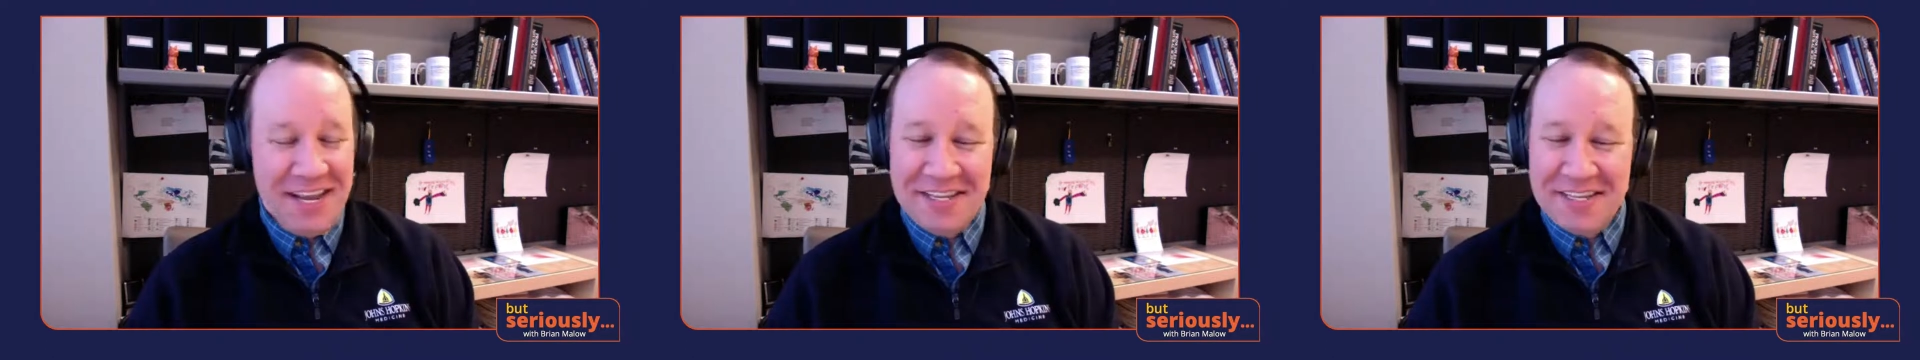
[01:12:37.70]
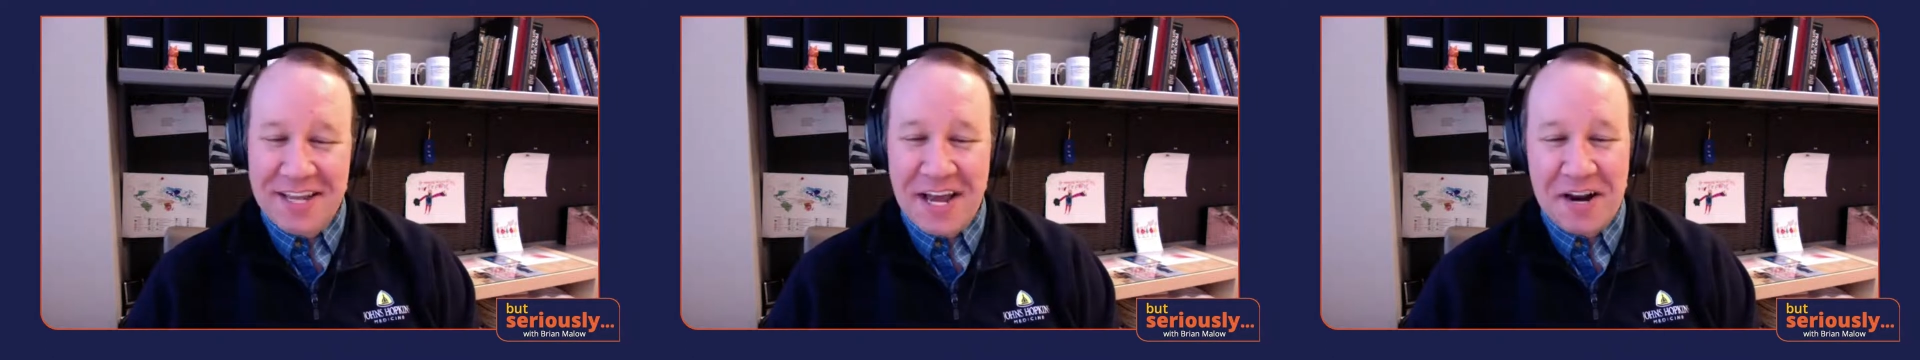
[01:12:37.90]

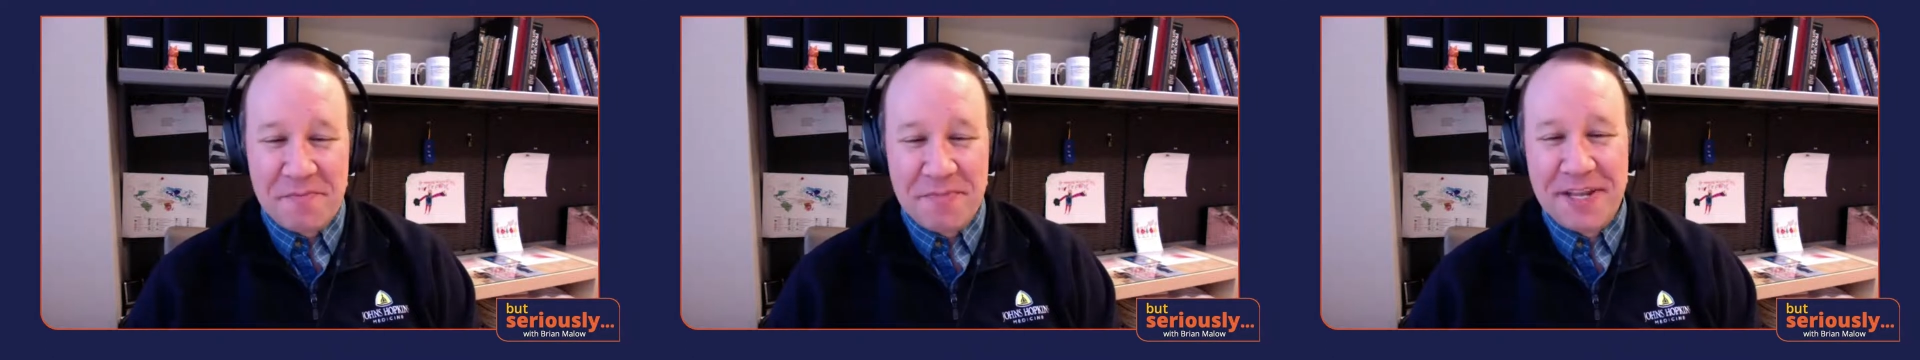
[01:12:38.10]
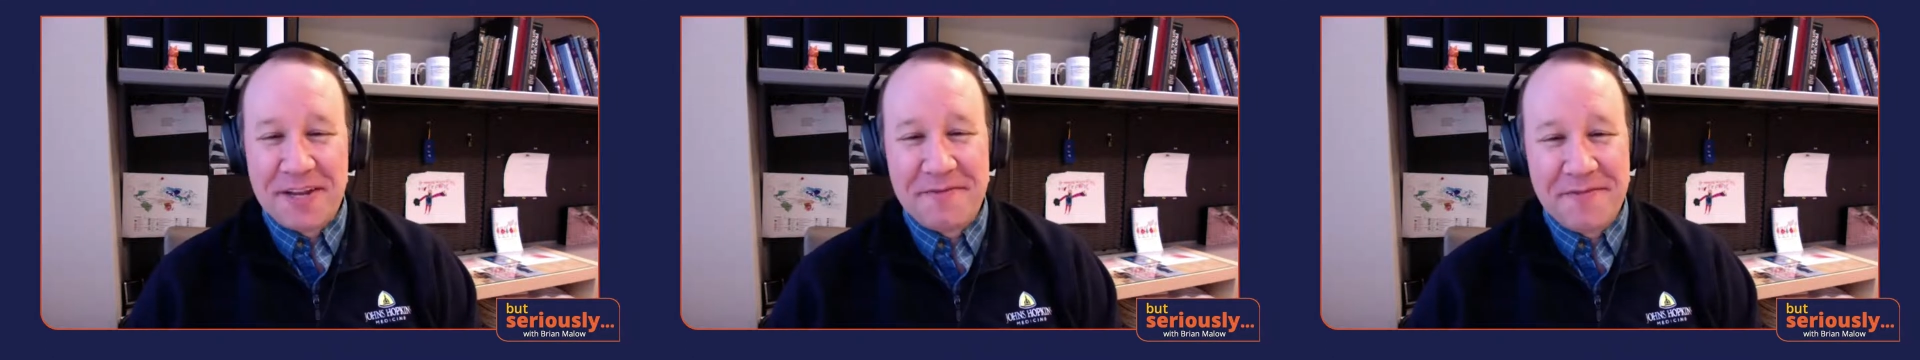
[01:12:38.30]
It's
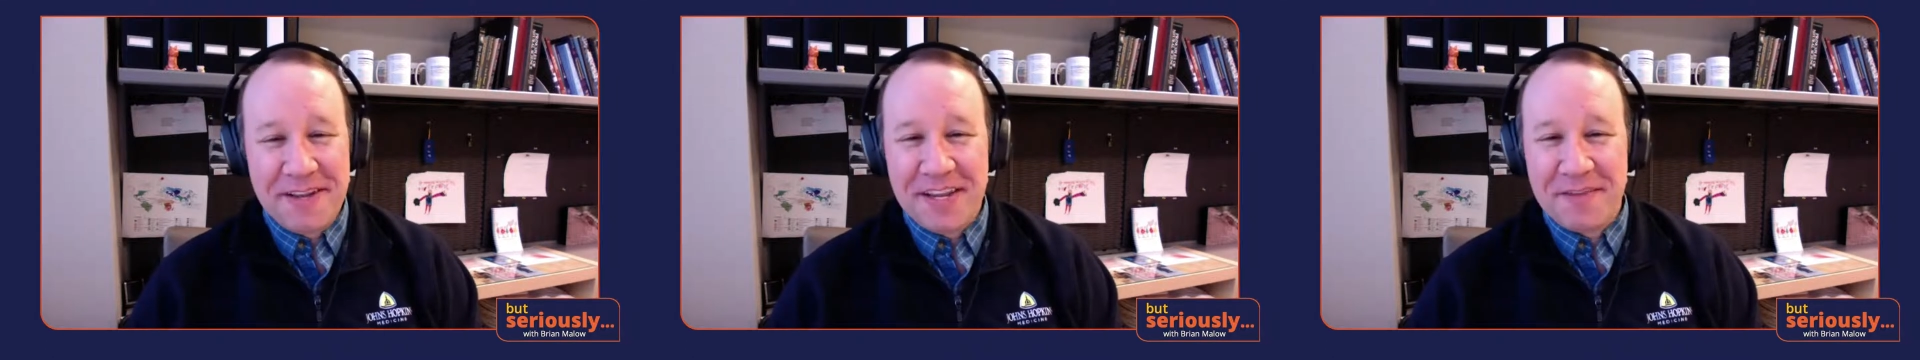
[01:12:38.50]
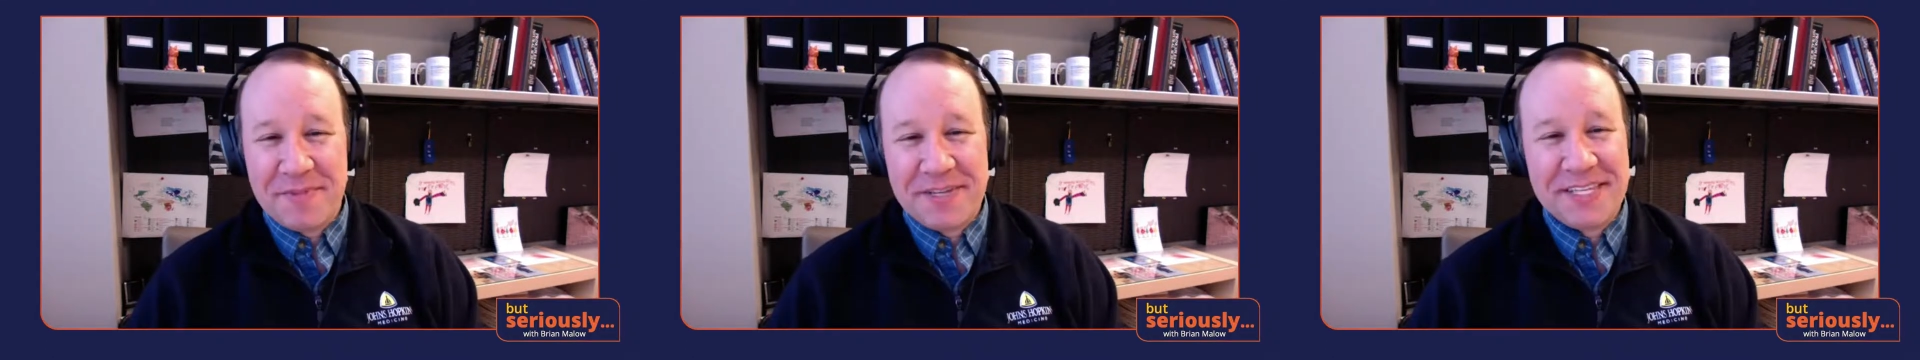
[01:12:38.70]
not a blood
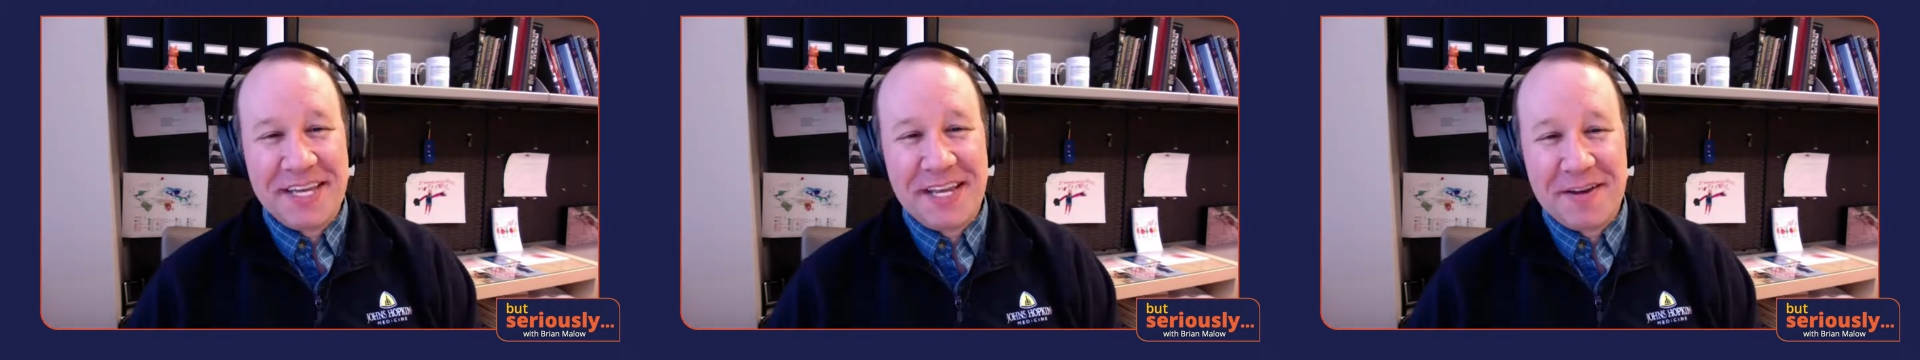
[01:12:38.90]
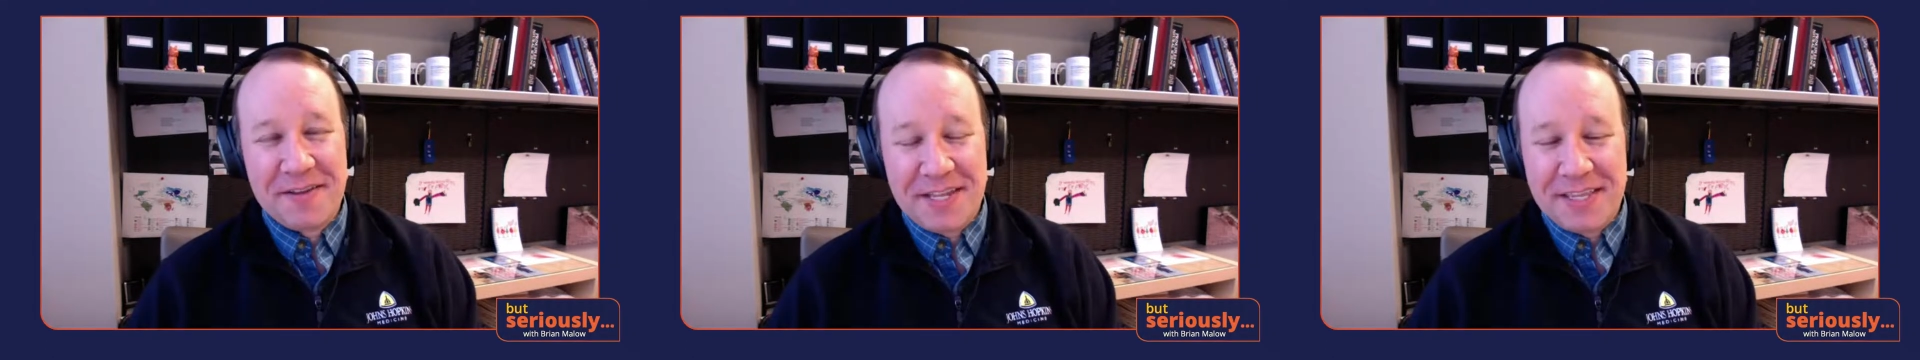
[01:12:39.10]
feeding
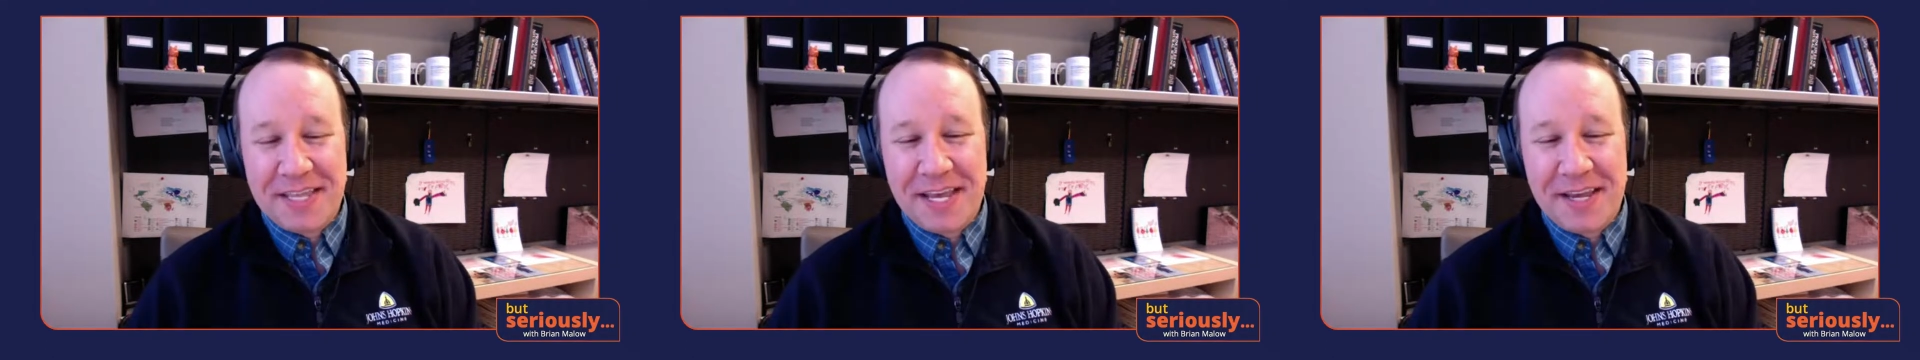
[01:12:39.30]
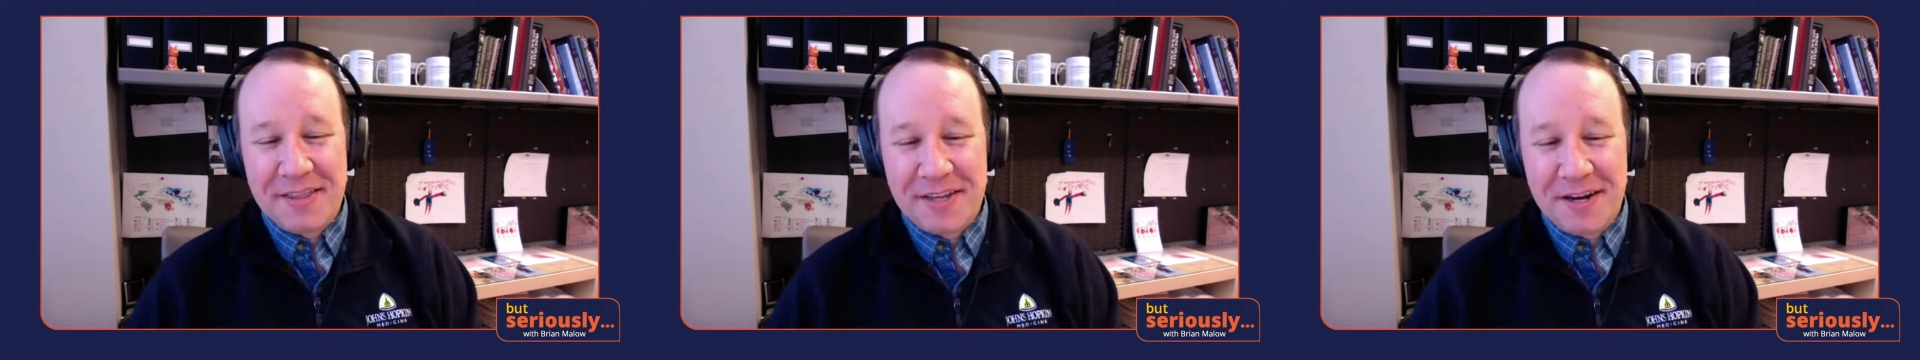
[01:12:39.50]
mosquito
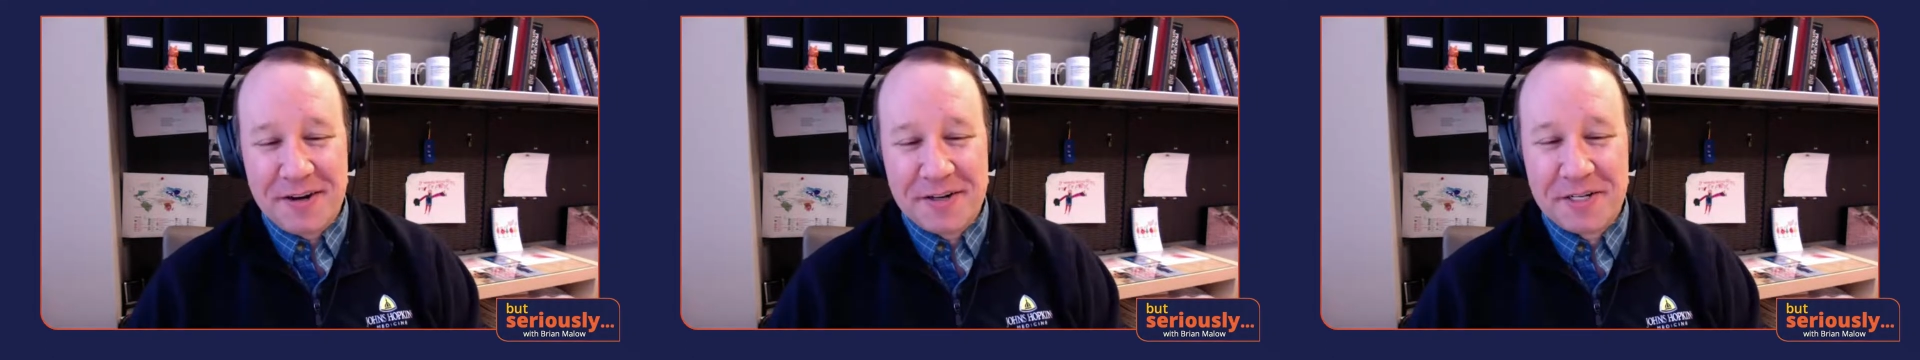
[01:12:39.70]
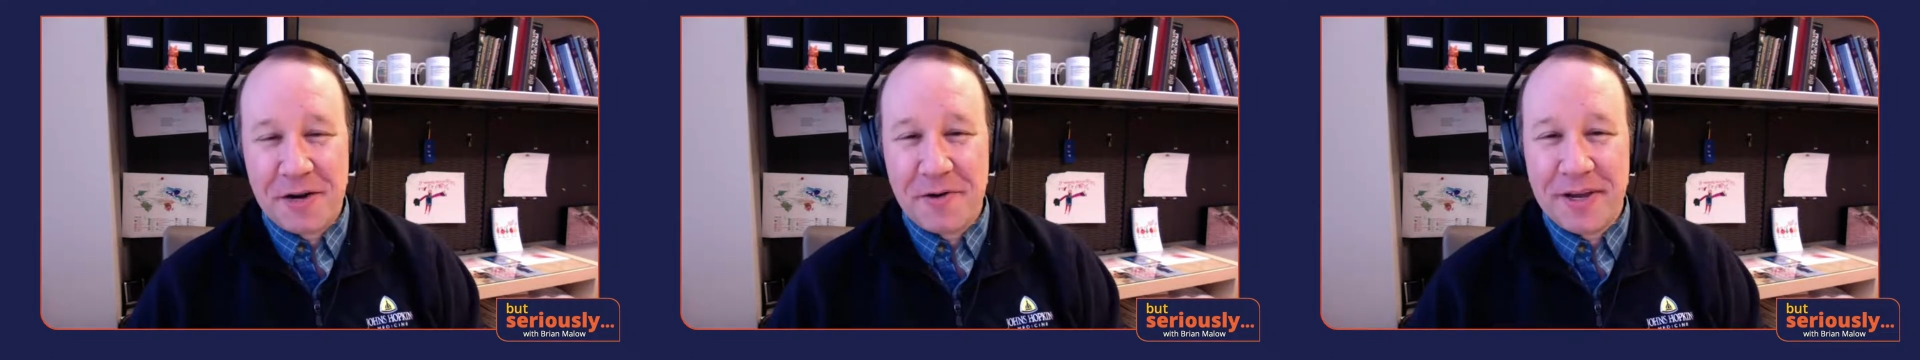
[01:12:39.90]
that
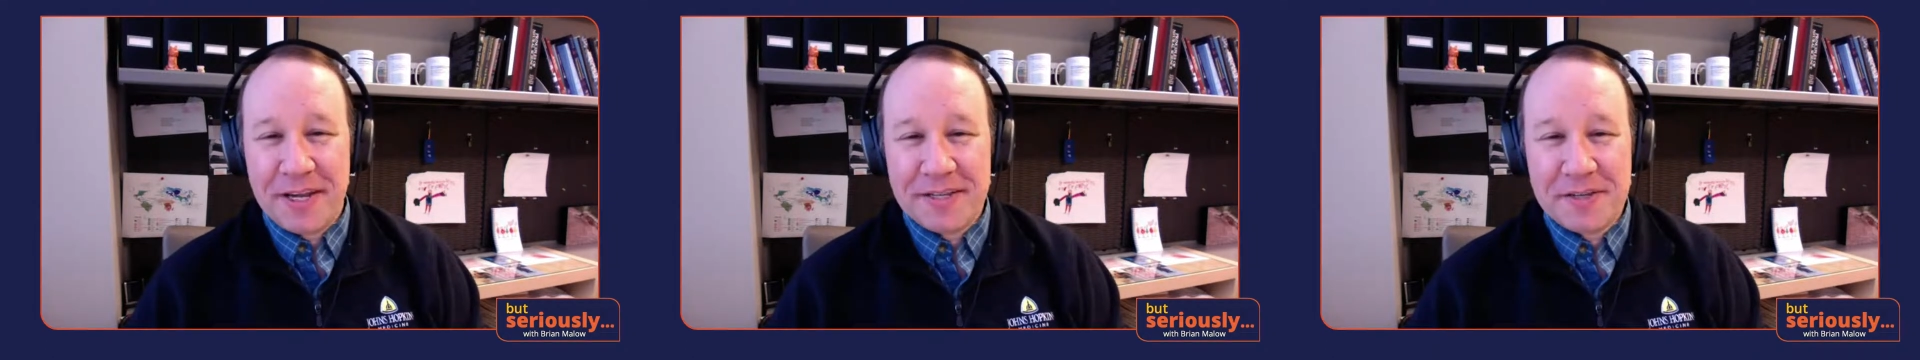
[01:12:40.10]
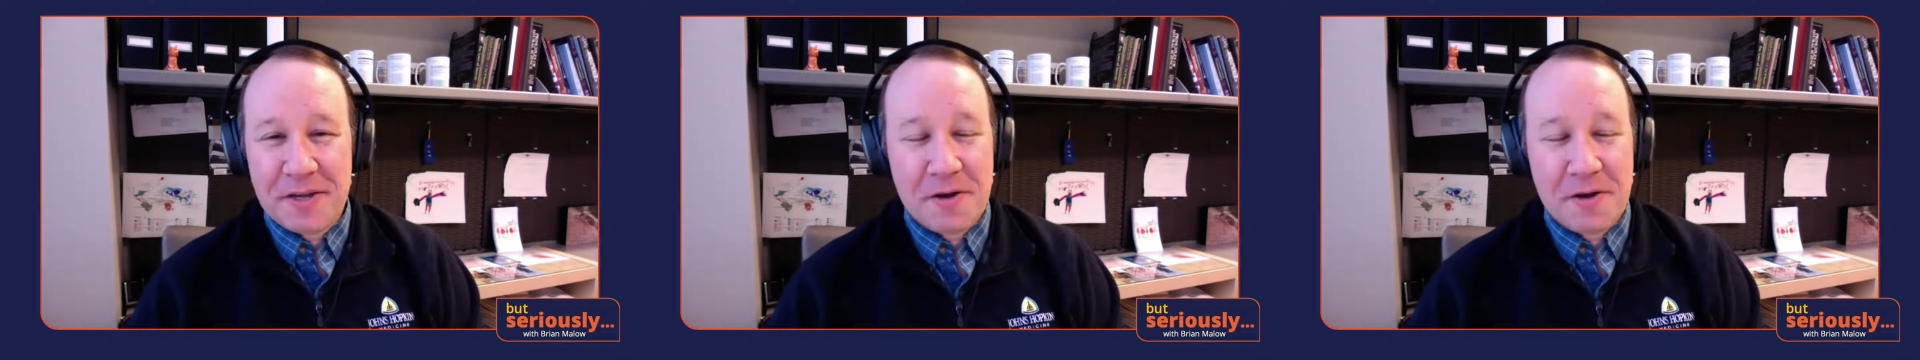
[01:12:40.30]
they're showing.